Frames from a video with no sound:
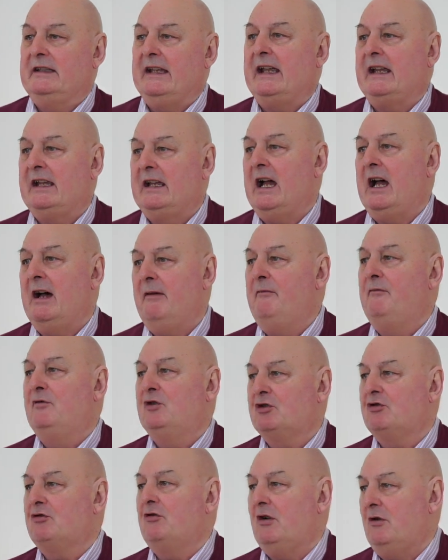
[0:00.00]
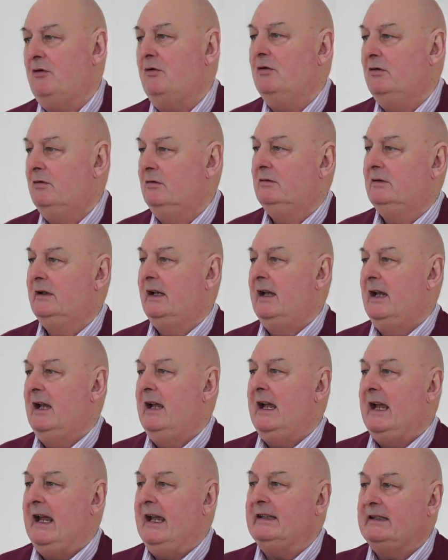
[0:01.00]
did come true.
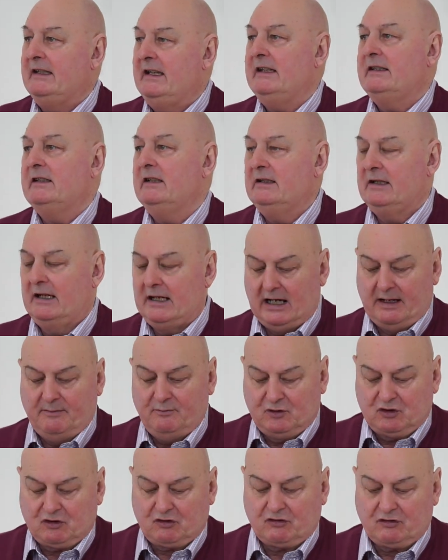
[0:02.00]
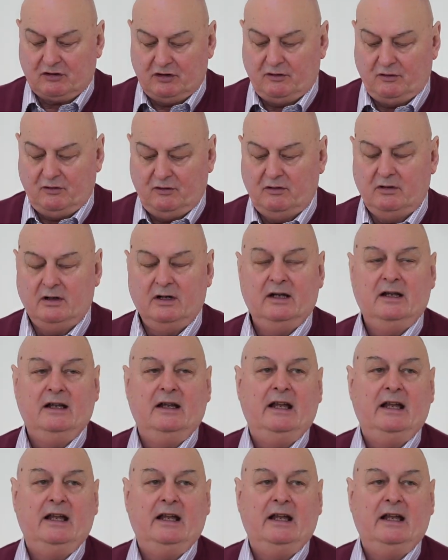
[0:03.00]
It didn't come true